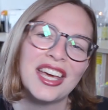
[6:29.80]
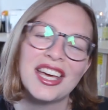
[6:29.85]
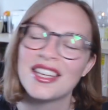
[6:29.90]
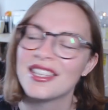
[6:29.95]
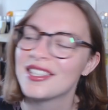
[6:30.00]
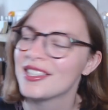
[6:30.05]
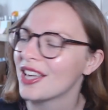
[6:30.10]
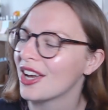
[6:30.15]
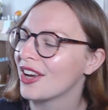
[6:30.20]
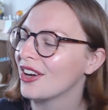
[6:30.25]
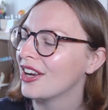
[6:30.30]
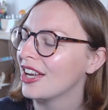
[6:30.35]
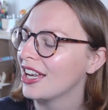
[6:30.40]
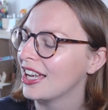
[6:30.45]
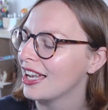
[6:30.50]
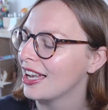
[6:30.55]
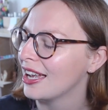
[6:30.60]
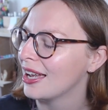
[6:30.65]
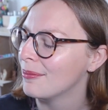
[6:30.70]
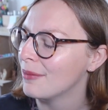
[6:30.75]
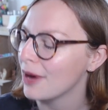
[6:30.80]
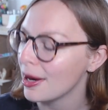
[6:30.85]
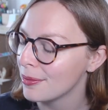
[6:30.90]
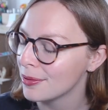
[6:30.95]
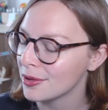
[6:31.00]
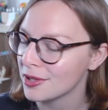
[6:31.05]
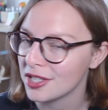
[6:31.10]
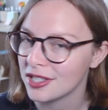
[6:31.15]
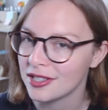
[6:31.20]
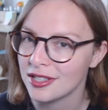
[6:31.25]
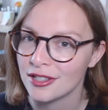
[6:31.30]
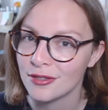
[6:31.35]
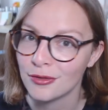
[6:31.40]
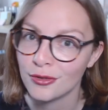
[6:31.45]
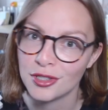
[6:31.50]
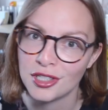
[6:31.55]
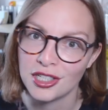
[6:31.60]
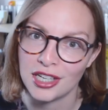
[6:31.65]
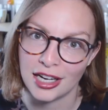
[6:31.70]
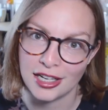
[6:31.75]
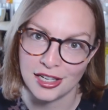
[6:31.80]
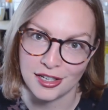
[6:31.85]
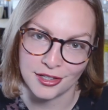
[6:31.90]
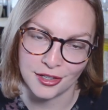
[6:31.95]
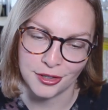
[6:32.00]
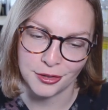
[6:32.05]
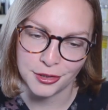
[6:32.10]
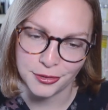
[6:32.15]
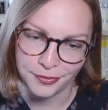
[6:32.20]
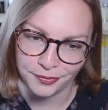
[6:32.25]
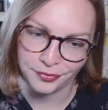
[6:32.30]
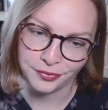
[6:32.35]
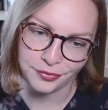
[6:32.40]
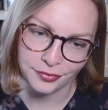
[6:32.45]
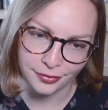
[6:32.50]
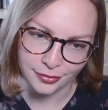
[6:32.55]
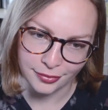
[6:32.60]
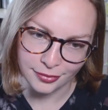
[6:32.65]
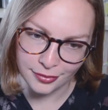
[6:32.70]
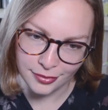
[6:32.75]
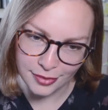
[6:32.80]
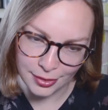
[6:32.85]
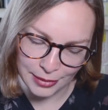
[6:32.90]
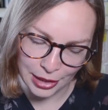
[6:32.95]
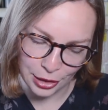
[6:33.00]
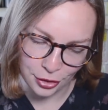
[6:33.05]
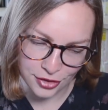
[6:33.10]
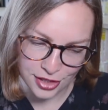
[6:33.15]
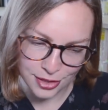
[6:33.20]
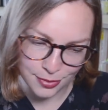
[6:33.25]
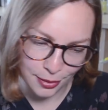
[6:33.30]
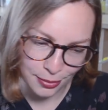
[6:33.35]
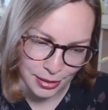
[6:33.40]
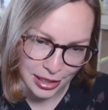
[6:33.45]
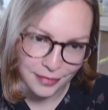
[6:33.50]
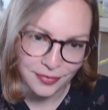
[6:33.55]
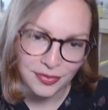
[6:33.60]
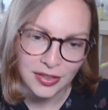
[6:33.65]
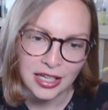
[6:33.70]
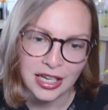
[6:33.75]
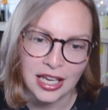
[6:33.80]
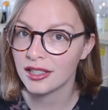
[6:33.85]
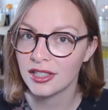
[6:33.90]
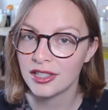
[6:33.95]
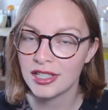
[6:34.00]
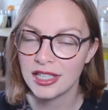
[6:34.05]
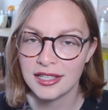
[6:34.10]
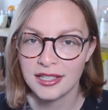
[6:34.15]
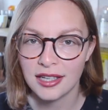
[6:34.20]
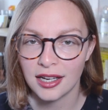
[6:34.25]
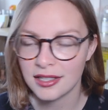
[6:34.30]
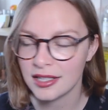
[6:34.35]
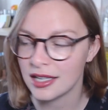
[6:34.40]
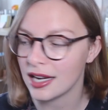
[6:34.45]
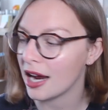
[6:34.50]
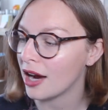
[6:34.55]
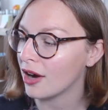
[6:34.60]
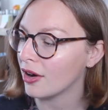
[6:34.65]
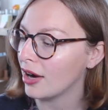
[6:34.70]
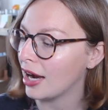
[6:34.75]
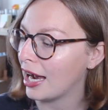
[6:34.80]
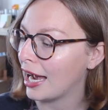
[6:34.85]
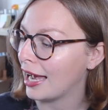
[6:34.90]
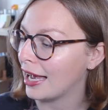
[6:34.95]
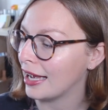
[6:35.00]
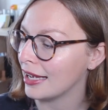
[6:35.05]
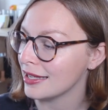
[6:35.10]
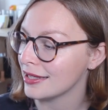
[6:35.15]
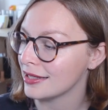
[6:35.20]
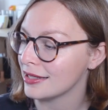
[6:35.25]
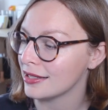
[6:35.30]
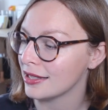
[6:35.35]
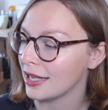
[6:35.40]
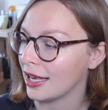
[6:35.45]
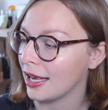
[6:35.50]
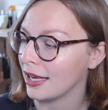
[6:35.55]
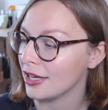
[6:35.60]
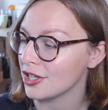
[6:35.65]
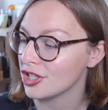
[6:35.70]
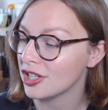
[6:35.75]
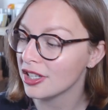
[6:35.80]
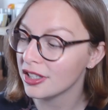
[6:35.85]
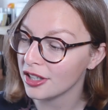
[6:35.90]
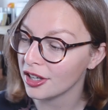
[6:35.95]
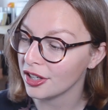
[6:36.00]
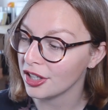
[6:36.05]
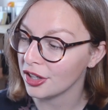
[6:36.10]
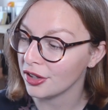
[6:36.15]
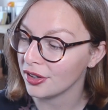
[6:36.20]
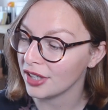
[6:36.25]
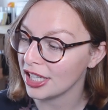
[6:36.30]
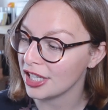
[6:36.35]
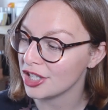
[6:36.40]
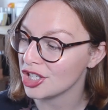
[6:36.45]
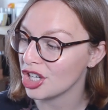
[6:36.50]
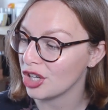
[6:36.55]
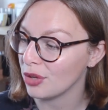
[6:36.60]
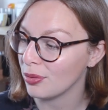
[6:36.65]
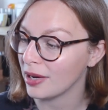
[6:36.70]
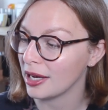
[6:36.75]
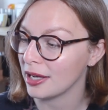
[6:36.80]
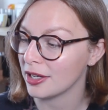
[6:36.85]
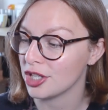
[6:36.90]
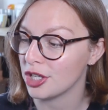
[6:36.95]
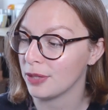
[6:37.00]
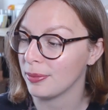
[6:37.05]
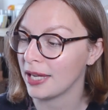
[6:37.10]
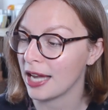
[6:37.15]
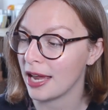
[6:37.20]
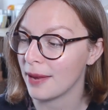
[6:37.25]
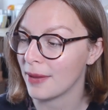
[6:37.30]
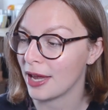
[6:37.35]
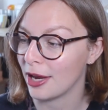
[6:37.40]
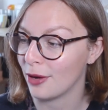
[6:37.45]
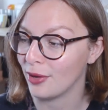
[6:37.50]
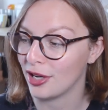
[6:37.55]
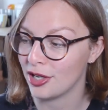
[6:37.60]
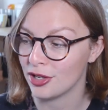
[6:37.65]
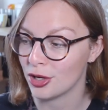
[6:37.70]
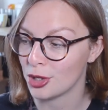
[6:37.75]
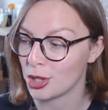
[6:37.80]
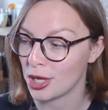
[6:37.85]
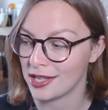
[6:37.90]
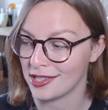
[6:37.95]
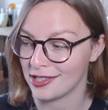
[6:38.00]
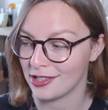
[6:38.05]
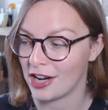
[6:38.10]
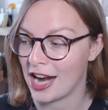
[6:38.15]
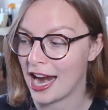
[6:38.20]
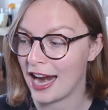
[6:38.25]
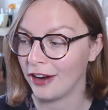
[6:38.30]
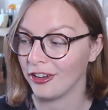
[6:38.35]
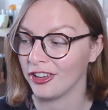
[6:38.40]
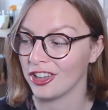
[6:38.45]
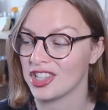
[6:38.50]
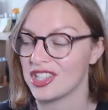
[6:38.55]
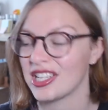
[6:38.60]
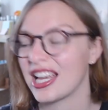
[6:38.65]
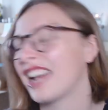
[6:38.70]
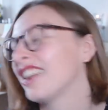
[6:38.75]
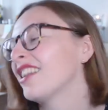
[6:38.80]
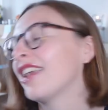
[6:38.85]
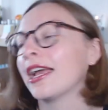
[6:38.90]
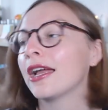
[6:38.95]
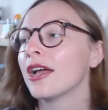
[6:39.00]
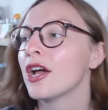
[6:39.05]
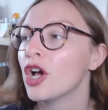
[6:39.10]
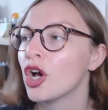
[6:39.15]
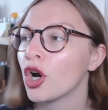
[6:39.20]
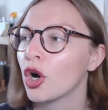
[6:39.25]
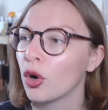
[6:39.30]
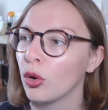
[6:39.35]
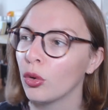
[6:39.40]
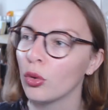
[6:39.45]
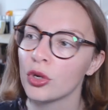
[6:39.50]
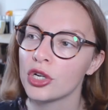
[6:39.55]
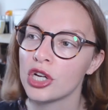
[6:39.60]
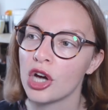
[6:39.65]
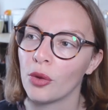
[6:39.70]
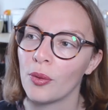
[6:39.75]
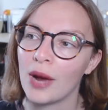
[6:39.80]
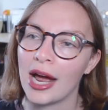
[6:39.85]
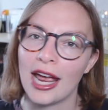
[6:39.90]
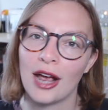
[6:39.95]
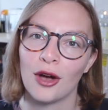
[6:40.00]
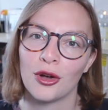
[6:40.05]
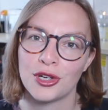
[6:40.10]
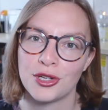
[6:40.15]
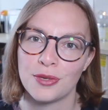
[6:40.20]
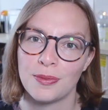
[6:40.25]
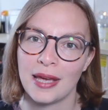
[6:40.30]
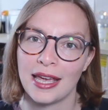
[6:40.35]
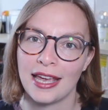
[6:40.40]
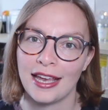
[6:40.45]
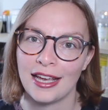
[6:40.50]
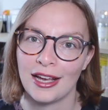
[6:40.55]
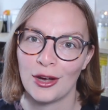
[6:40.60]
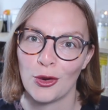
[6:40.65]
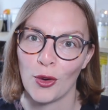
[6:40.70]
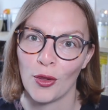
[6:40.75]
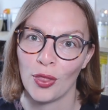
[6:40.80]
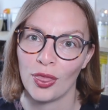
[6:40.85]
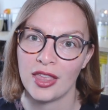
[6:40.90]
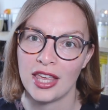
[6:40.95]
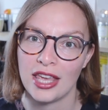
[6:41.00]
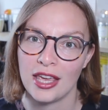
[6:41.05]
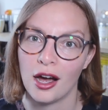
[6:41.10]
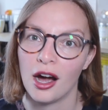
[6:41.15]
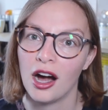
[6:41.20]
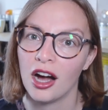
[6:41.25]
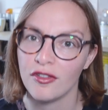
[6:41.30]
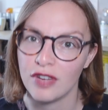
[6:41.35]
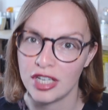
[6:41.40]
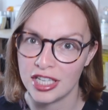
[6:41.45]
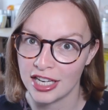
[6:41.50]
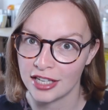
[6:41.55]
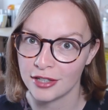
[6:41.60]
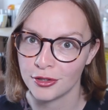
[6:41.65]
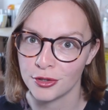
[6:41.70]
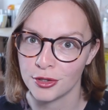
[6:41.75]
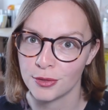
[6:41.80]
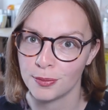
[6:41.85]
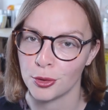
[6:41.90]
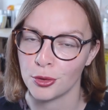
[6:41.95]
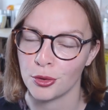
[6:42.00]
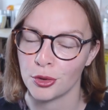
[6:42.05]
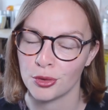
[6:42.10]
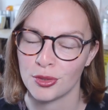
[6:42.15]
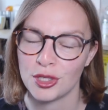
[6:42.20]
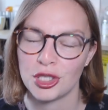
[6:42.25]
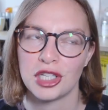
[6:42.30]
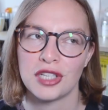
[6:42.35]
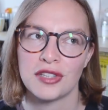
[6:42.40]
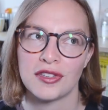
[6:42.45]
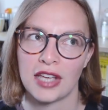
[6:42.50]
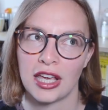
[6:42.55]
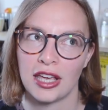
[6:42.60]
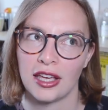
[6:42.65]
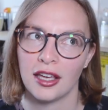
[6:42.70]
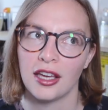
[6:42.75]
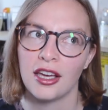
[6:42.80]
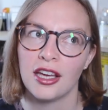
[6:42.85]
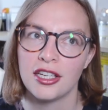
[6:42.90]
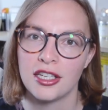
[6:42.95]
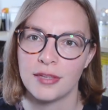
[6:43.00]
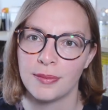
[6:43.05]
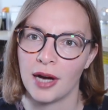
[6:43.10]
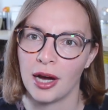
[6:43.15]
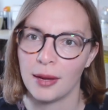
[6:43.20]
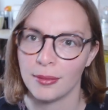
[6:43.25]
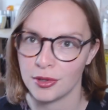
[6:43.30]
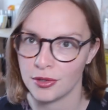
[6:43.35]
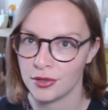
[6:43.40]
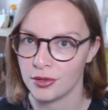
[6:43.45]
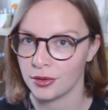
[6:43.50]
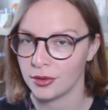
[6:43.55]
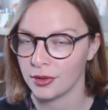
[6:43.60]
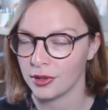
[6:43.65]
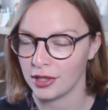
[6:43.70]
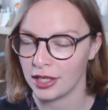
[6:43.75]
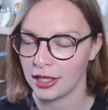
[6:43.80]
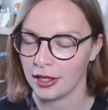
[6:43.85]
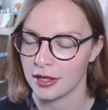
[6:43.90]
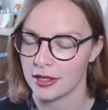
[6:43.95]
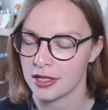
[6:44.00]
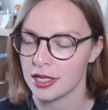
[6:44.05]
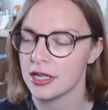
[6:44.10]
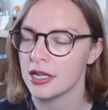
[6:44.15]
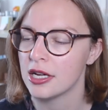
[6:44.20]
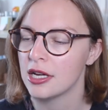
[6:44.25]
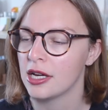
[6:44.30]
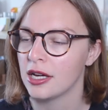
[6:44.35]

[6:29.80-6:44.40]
So Mary Portas is 49 years old. You hold this properly. She started out as she didn't go to uni, she became a window dresser at Harrods and like clawed her way onto being on the Harvey Nichols board, which is a department store in London,